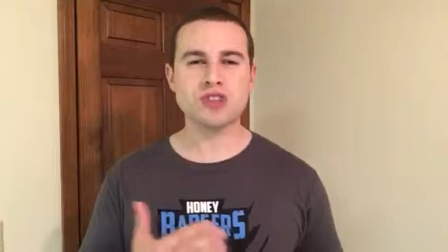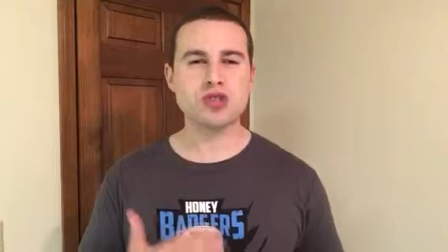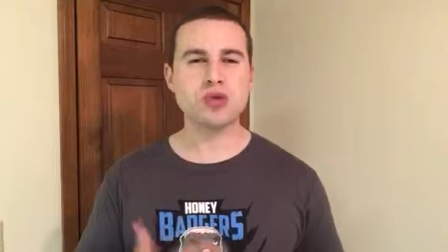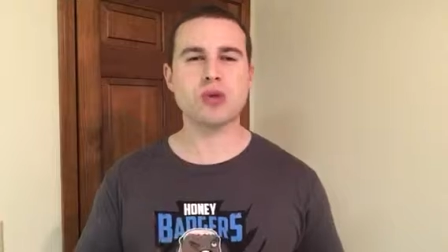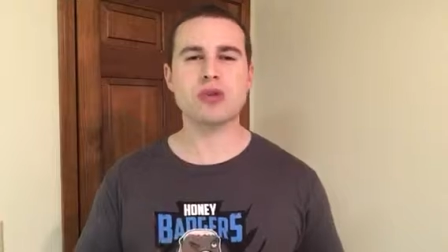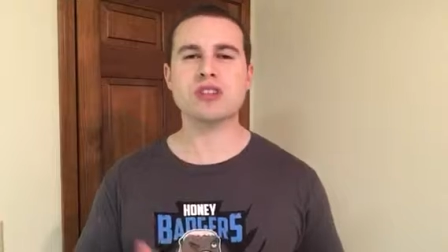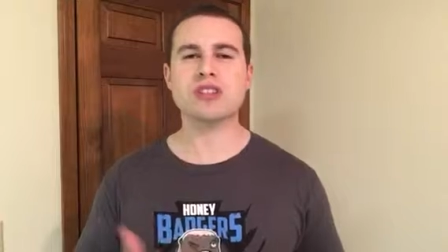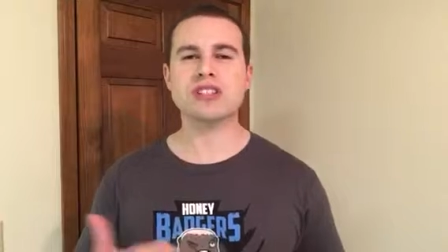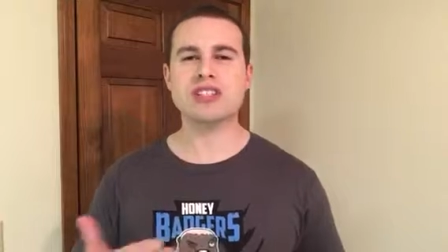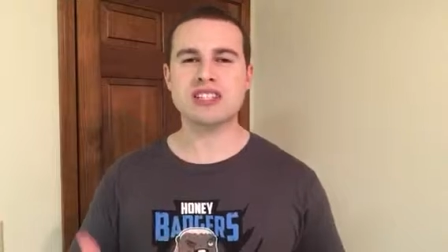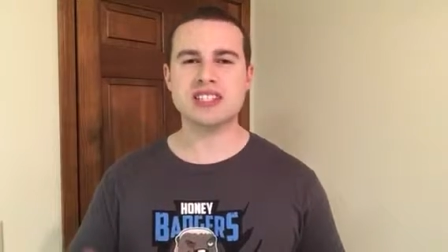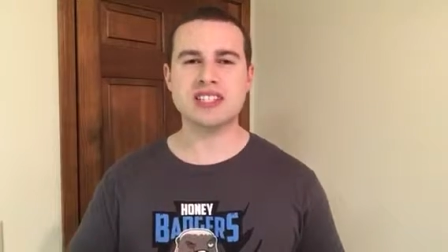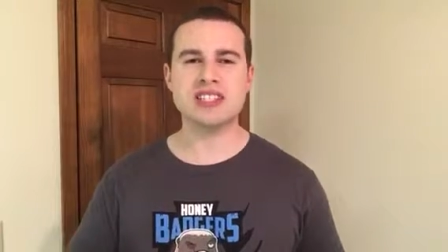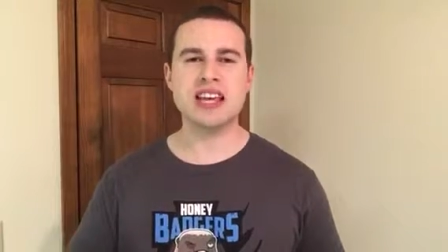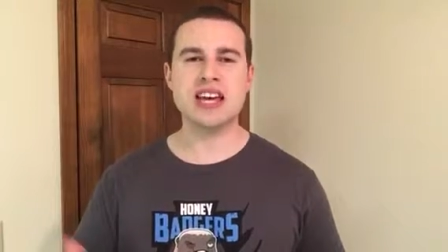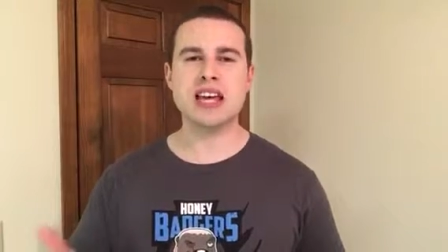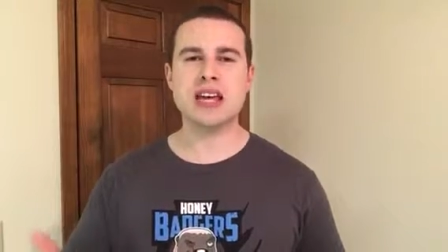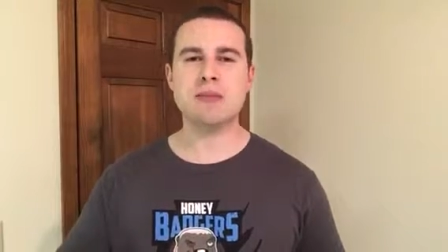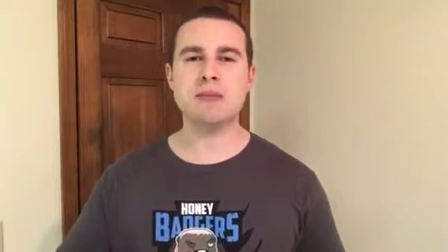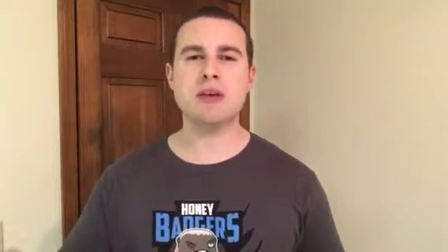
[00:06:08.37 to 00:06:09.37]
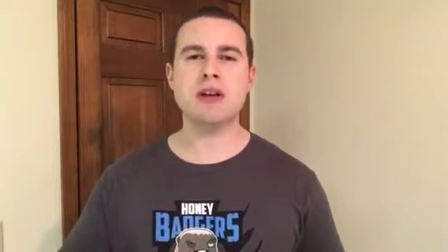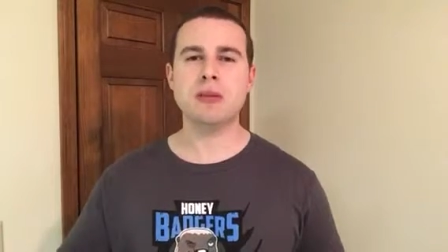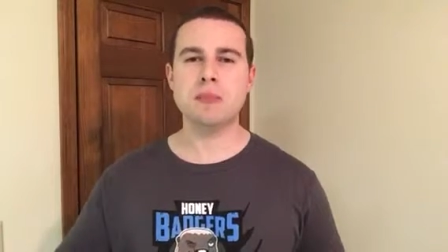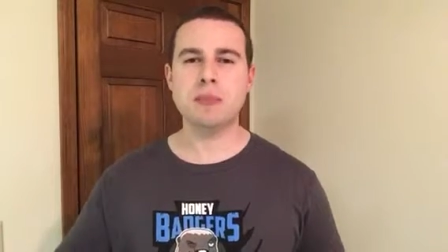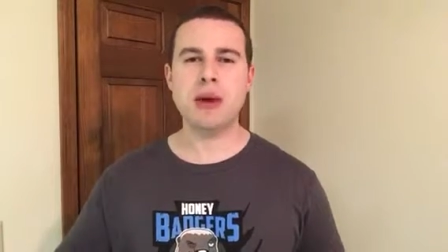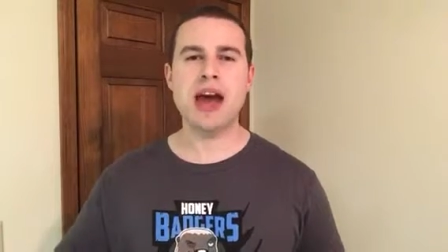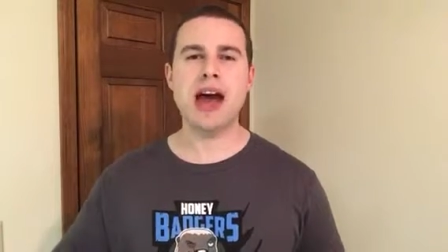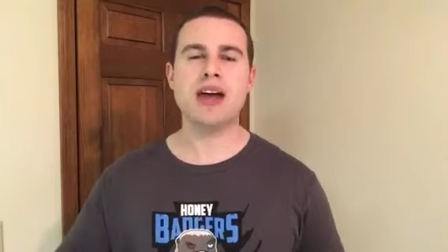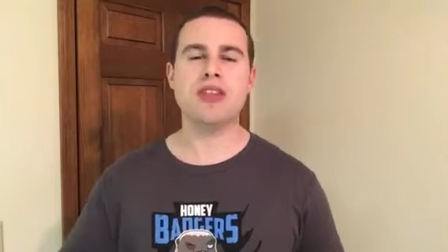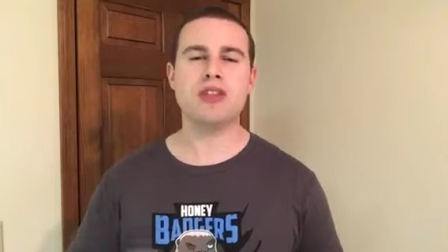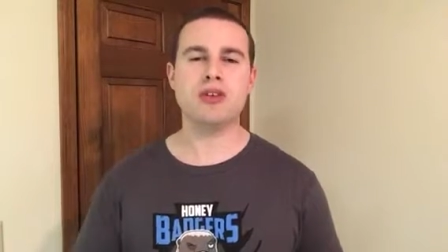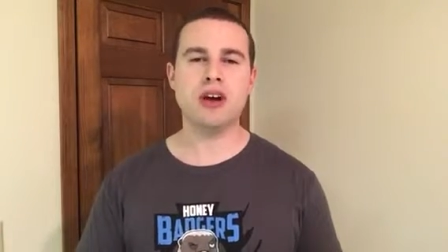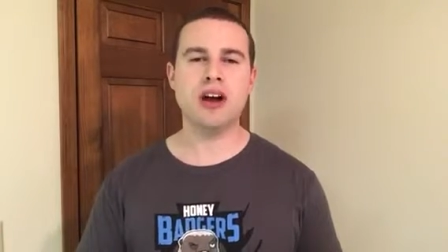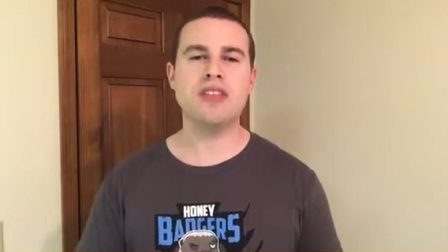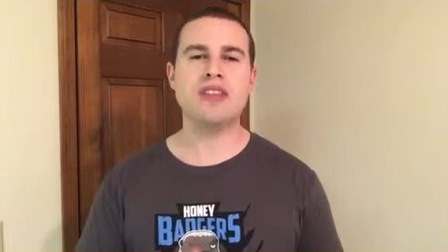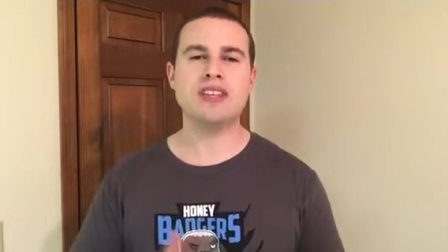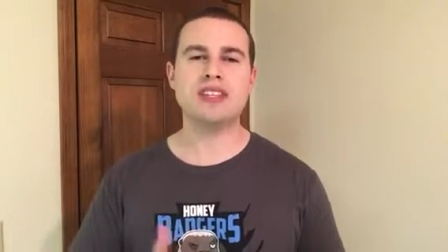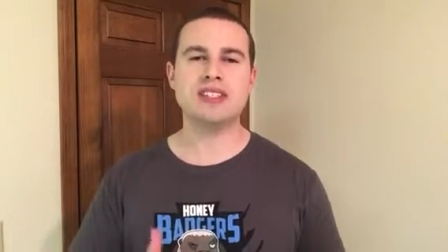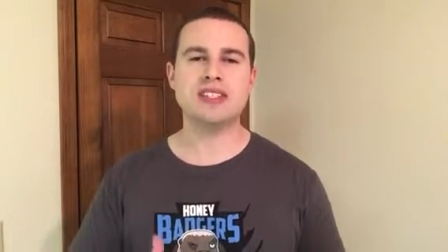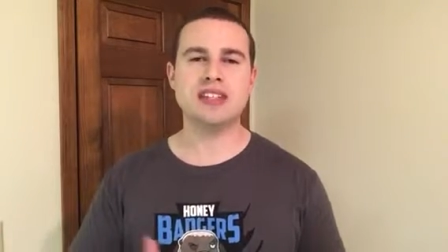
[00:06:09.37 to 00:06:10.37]
towards the same path. They're
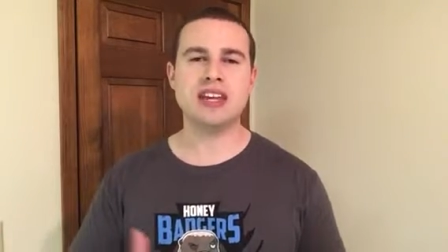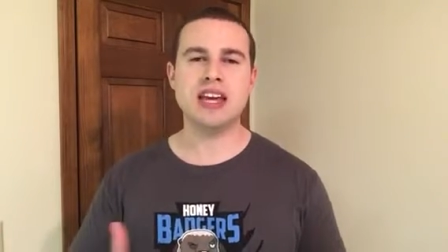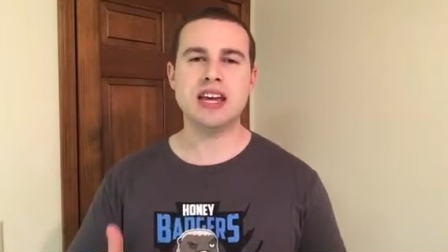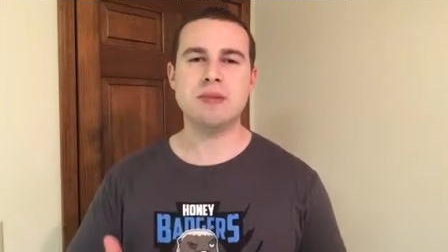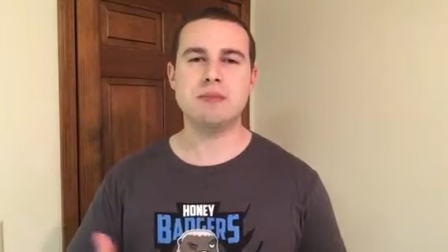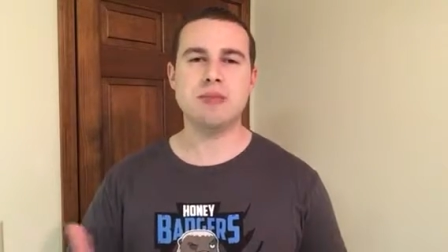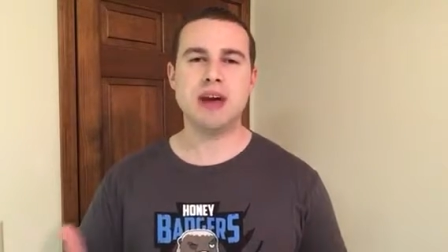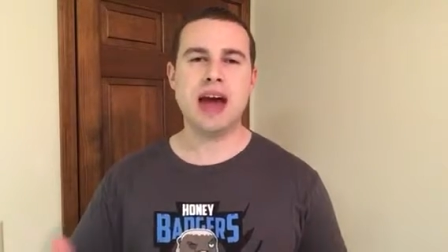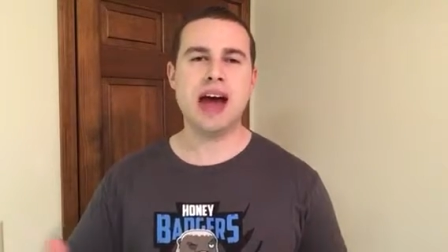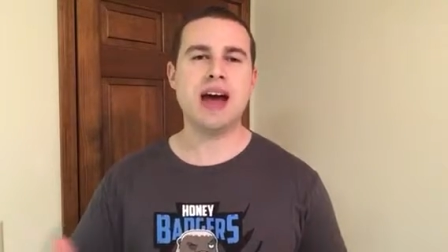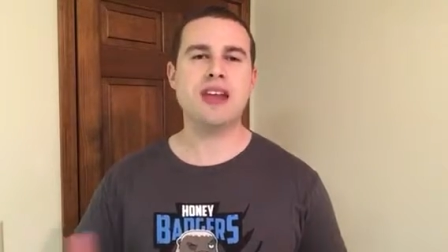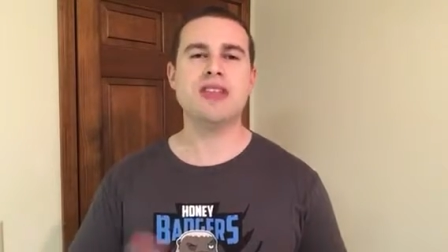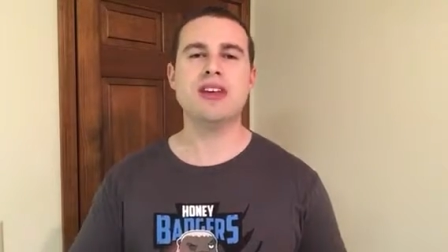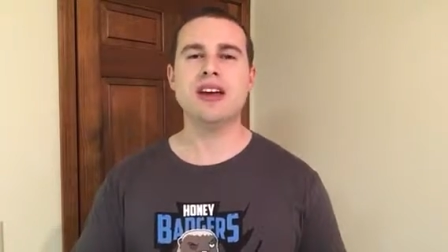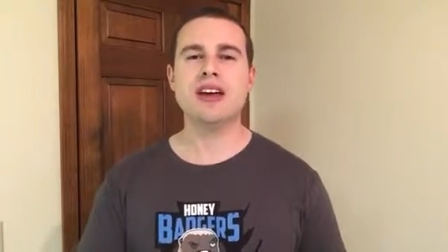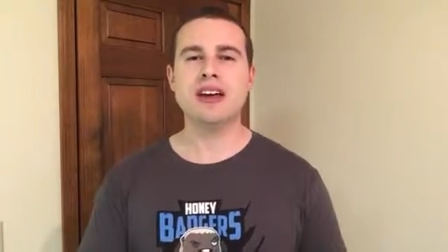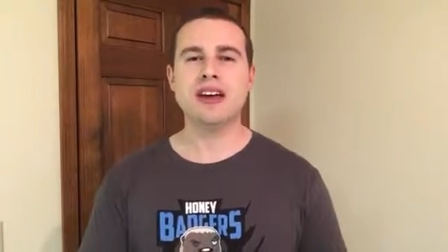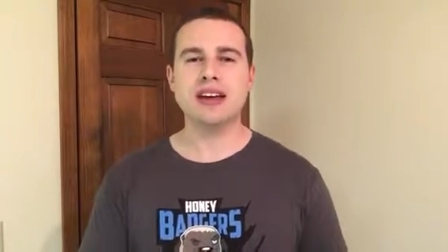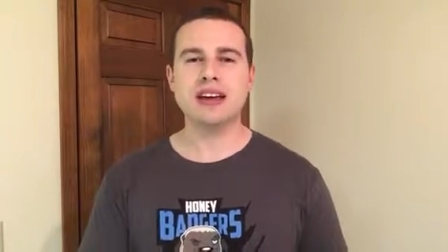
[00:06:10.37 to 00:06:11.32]
on the same path,